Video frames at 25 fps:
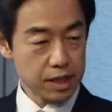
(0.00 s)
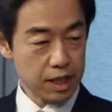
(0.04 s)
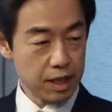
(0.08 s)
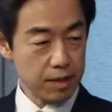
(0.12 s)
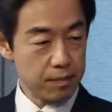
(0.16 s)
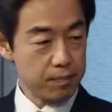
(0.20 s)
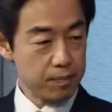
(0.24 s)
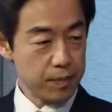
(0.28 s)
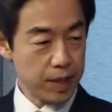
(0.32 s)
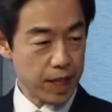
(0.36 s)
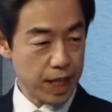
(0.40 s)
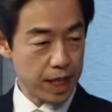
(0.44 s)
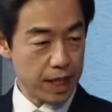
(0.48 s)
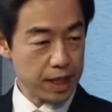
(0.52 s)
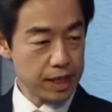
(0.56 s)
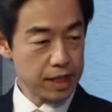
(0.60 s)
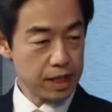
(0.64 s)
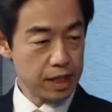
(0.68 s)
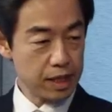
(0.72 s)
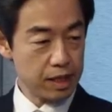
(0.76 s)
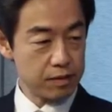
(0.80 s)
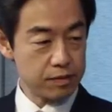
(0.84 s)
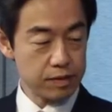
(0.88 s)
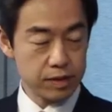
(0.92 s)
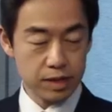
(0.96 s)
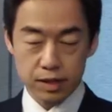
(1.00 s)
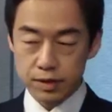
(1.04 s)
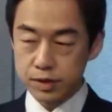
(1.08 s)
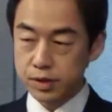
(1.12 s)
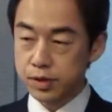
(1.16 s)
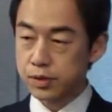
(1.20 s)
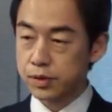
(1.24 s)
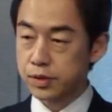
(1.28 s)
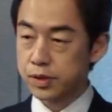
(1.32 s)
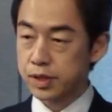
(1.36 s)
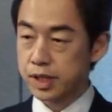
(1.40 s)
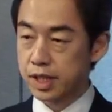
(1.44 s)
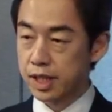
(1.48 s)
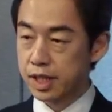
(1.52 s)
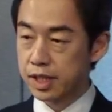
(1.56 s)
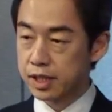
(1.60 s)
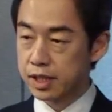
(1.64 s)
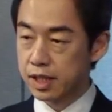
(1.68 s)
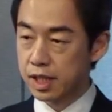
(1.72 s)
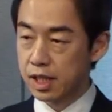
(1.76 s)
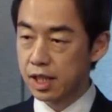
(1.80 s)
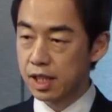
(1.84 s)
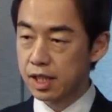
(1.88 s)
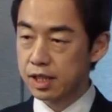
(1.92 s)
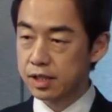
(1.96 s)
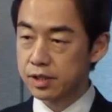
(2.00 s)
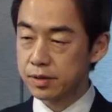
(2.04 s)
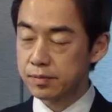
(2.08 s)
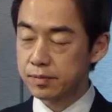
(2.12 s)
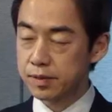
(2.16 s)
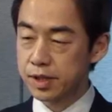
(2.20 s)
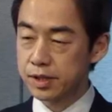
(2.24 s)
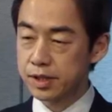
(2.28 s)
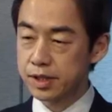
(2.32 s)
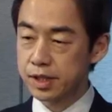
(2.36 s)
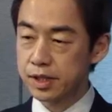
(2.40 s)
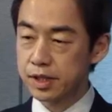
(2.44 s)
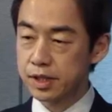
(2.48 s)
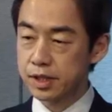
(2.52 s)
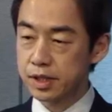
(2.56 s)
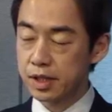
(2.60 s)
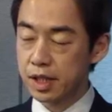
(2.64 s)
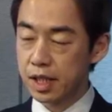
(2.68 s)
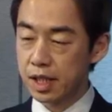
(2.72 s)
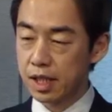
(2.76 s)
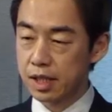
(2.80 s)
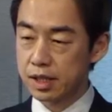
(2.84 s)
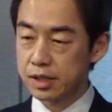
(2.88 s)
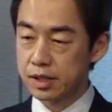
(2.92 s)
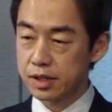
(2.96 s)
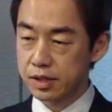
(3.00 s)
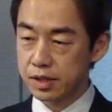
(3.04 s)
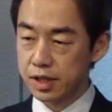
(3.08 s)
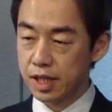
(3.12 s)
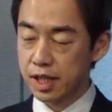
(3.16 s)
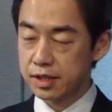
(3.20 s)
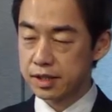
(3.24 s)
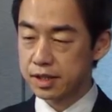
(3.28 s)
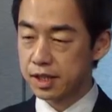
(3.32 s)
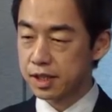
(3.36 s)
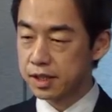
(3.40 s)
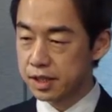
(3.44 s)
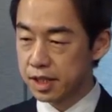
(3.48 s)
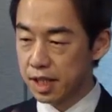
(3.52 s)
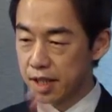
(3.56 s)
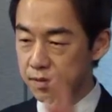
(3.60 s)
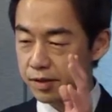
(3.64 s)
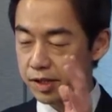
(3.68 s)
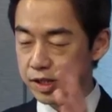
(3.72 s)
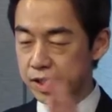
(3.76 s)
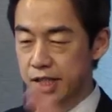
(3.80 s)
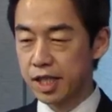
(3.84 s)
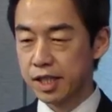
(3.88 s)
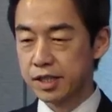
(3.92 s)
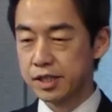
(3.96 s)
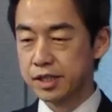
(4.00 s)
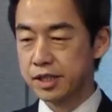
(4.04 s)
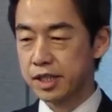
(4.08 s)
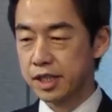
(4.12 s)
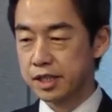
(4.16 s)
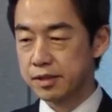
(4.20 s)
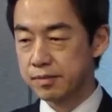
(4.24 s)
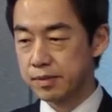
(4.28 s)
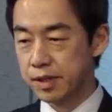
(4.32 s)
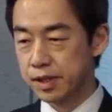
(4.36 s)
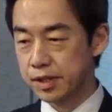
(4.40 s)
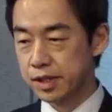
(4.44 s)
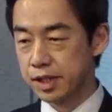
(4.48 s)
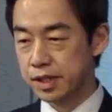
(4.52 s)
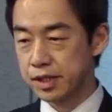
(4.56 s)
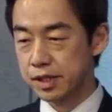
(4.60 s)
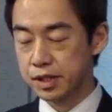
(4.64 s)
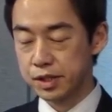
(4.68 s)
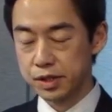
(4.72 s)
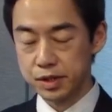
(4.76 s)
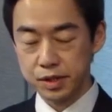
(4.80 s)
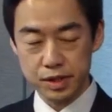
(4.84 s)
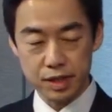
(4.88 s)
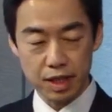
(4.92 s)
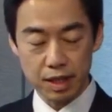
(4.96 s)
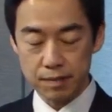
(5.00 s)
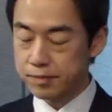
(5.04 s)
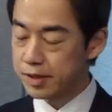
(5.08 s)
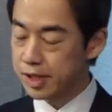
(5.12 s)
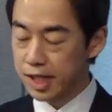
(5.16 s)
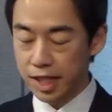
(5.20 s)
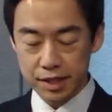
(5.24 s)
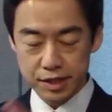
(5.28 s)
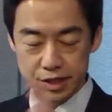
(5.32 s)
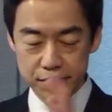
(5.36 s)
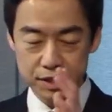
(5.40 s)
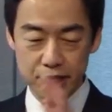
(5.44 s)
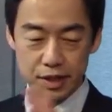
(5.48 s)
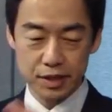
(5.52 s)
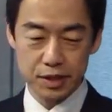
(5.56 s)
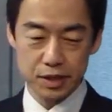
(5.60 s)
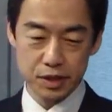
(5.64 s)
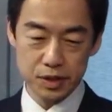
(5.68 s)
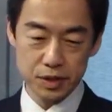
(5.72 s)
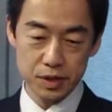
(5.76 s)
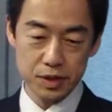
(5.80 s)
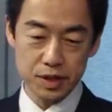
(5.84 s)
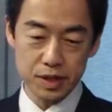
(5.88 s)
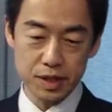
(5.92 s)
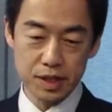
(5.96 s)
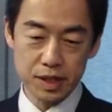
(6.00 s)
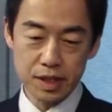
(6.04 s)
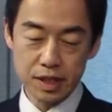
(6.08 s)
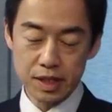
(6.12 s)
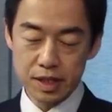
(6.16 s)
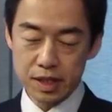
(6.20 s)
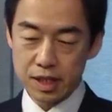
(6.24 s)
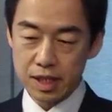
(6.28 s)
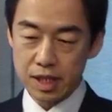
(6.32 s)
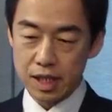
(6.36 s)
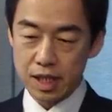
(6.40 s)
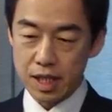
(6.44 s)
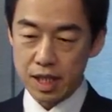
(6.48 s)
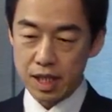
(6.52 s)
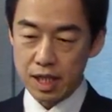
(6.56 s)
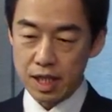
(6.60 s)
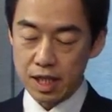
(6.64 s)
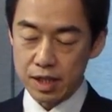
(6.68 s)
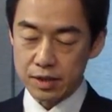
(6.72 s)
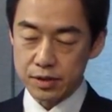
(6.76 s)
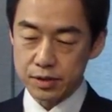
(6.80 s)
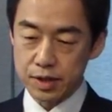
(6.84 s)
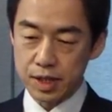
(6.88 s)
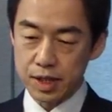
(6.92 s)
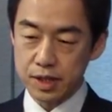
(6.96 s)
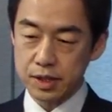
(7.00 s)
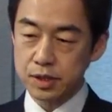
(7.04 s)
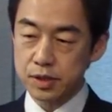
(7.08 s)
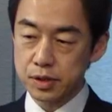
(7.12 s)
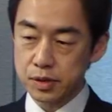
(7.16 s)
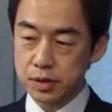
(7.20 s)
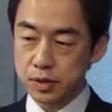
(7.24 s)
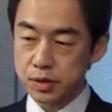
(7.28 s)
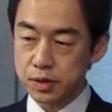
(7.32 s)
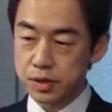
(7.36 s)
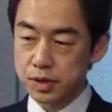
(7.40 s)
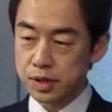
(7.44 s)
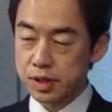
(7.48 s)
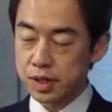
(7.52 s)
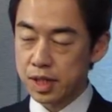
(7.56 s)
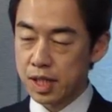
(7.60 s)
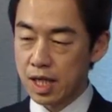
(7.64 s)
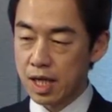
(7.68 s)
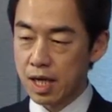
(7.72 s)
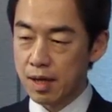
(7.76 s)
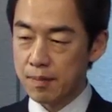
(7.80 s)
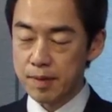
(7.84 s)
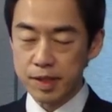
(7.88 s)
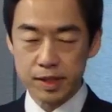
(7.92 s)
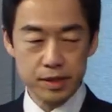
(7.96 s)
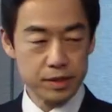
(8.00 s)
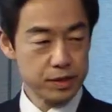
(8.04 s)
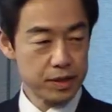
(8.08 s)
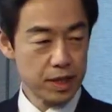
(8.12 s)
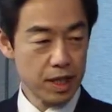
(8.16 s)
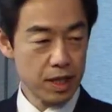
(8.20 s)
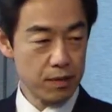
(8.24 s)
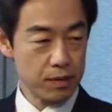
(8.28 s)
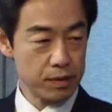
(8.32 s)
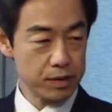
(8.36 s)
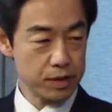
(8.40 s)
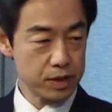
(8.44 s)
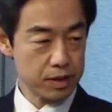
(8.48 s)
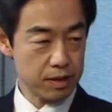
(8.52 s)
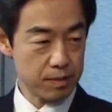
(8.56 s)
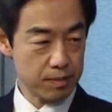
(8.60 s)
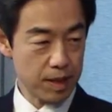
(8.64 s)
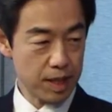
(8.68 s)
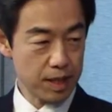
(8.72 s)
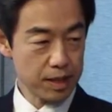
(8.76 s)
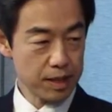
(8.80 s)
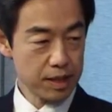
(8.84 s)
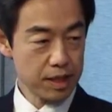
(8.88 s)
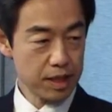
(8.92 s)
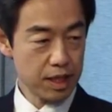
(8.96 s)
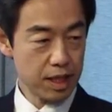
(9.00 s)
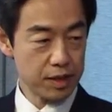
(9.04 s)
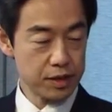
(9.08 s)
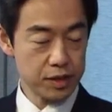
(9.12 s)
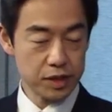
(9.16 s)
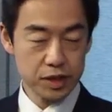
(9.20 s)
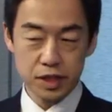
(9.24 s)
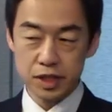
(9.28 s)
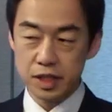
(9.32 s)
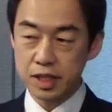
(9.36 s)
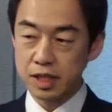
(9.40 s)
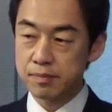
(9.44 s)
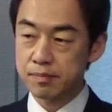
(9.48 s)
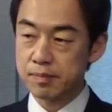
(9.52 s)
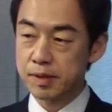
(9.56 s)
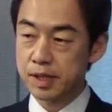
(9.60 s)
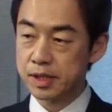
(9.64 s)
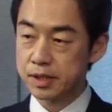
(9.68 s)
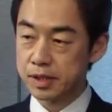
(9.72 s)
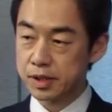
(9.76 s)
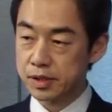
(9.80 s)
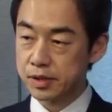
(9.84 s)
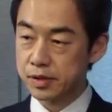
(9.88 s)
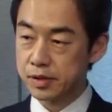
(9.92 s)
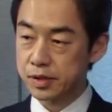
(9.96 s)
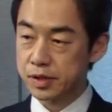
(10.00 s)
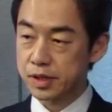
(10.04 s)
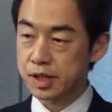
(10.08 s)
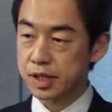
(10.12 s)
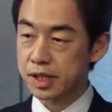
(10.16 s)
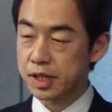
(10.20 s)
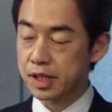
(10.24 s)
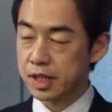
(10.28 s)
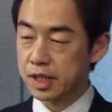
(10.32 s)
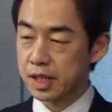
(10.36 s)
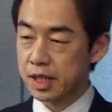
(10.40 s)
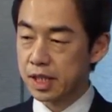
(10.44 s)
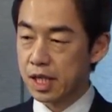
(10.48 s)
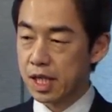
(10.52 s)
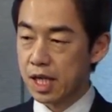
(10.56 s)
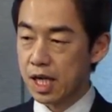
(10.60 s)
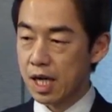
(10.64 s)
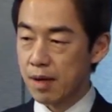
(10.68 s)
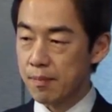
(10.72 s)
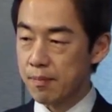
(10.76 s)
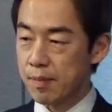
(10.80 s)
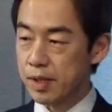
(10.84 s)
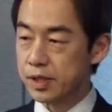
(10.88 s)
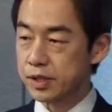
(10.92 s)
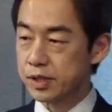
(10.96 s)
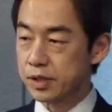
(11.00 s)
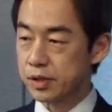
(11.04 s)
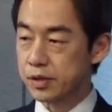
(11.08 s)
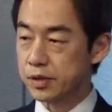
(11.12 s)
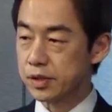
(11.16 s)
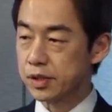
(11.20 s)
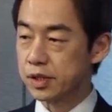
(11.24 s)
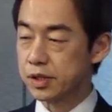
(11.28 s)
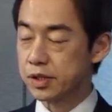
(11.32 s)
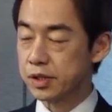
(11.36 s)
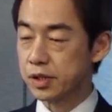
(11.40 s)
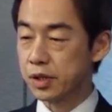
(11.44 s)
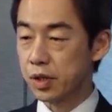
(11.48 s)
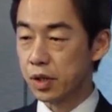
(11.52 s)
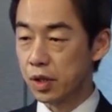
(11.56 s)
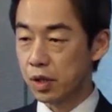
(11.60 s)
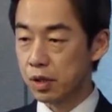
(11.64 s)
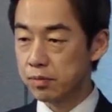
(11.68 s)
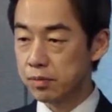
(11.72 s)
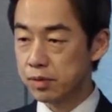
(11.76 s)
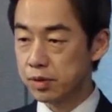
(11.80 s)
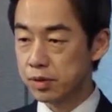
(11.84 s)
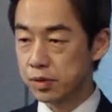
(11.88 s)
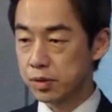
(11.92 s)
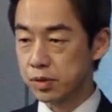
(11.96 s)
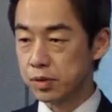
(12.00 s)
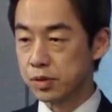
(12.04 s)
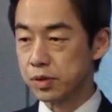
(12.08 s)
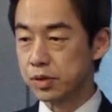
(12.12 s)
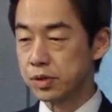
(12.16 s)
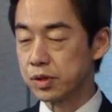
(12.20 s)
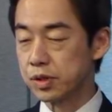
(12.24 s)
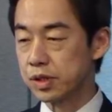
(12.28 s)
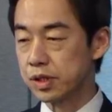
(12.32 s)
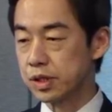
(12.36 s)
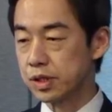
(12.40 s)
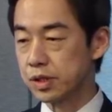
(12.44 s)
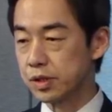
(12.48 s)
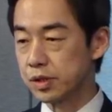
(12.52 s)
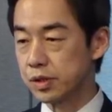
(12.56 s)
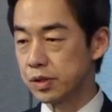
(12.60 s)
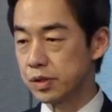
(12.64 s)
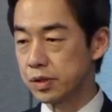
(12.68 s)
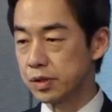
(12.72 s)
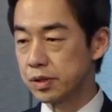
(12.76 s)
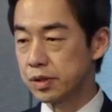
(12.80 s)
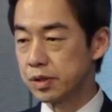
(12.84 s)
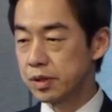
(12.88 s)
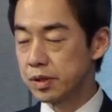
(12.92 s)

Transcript: campaign of South Korea, uh, so President uh, Yoon, at that time the candidate President Yoon, uh, candidate Yoon, tried to mend a tie with Japan, and he repeatedly uh, mentioned his hope to uh,